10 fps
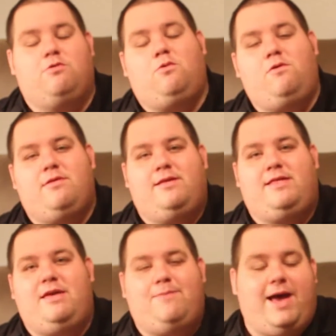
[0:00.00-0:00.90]
it towards the
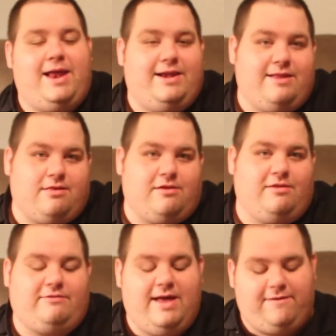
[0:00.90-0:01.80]
tee pad and it's
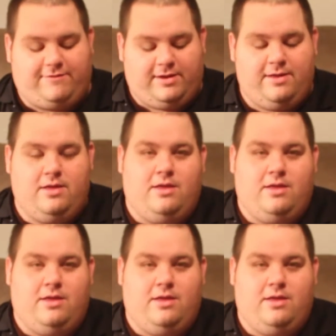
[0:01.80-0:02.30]
to the left,